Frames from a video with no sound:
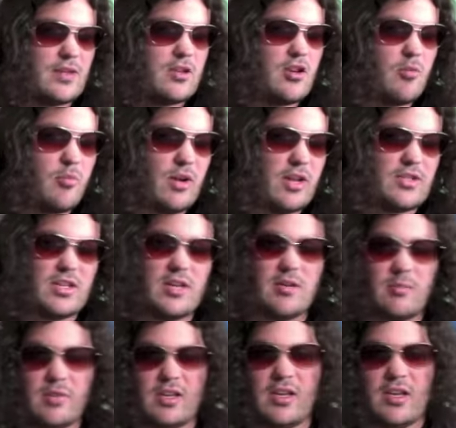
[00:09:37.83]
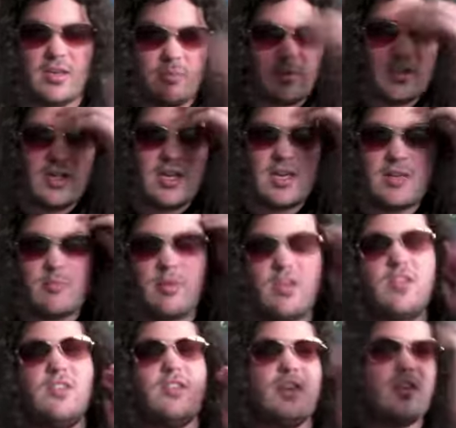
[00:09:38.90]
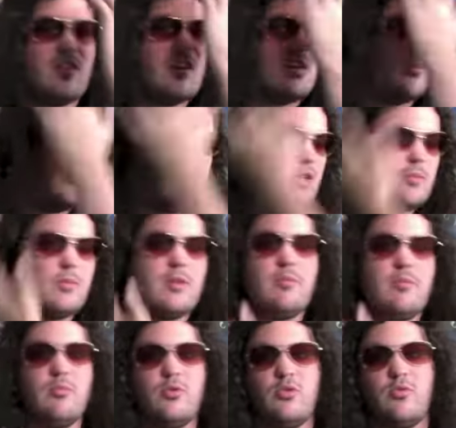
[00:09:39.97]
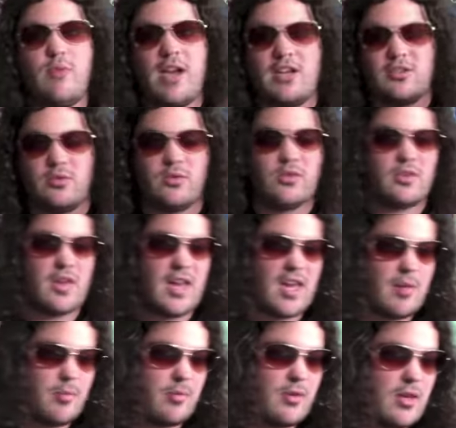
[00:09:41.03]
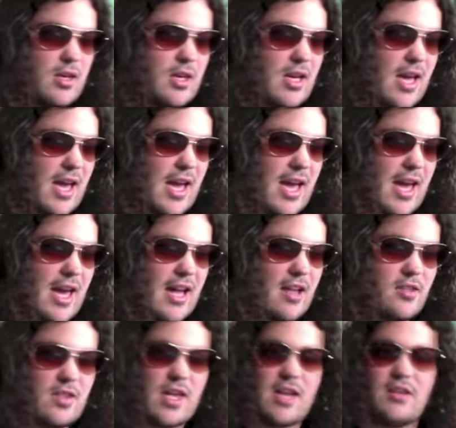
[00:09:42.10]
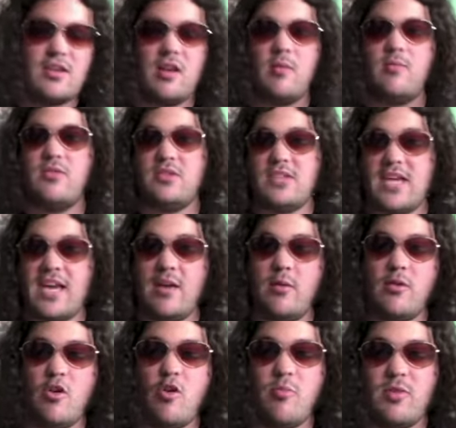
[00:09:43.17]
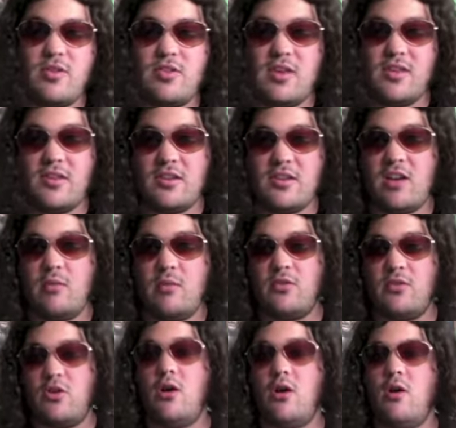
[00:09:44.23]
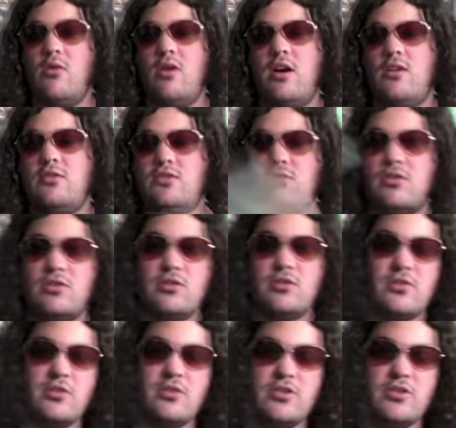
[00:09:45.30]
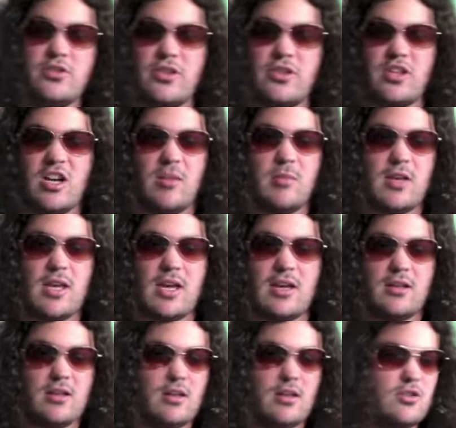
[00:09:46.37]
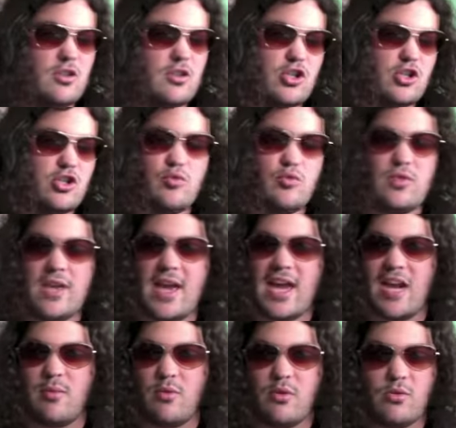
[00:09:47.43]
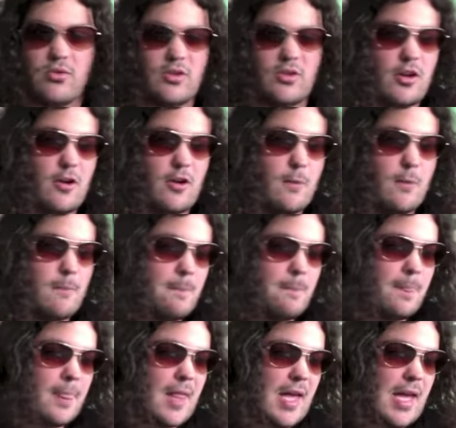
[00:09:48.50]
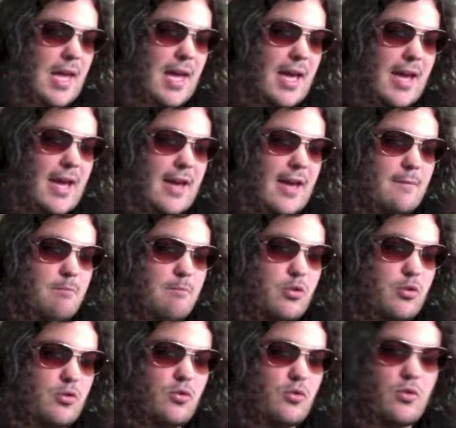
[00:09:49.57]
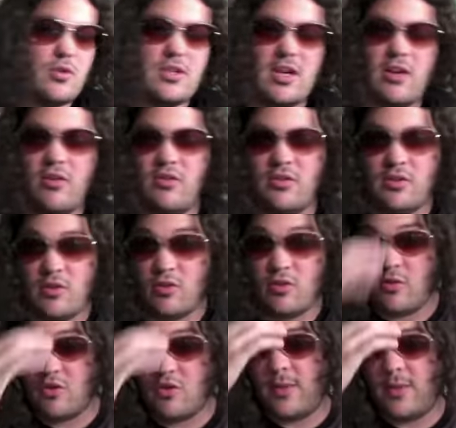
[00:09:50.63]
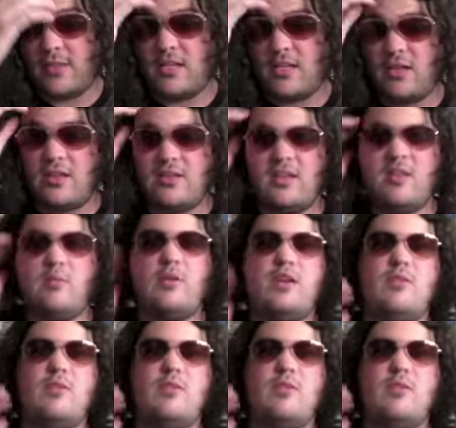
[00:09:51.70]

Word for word: But he, but he, but he, but he sees them. But he, but Boo manages to escape. And then comes the day when open season comes, and all the hunters are coming to shoot the animals. You know, and Boo tells go, goes back to LA saying we